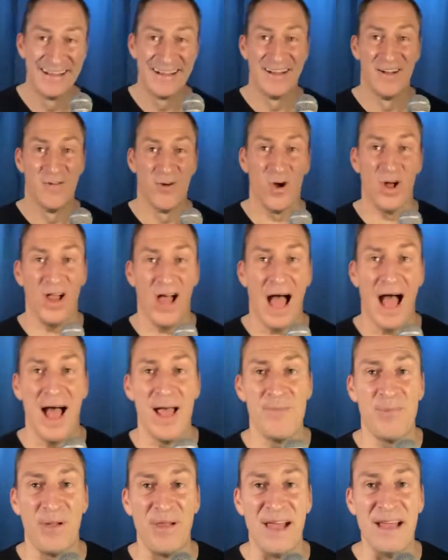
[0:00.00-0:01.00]
Well, I
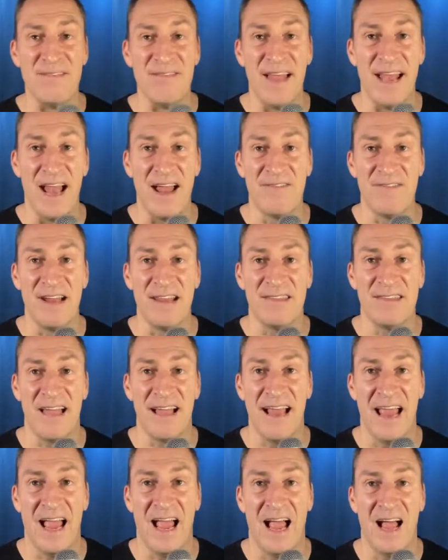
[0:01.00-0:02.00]
believe that
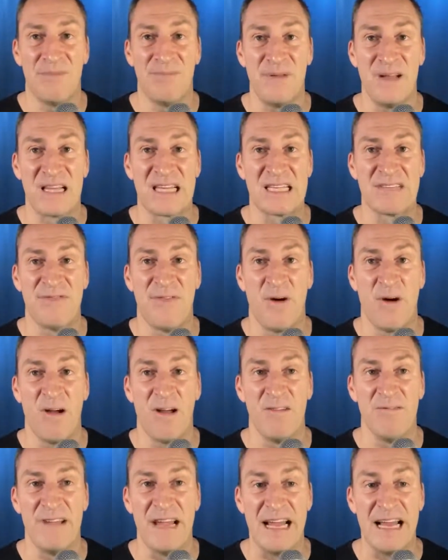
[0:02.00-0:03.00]
everything happens for
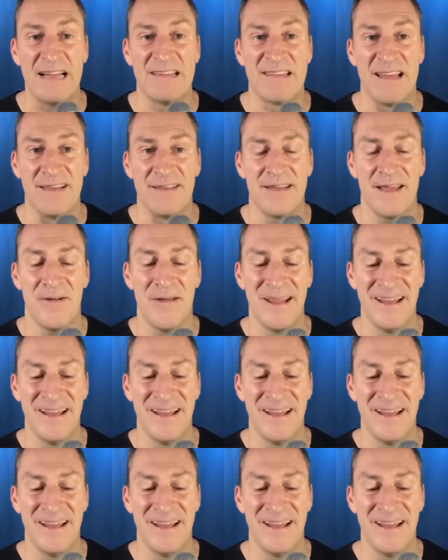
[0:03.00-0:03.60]
a reason. You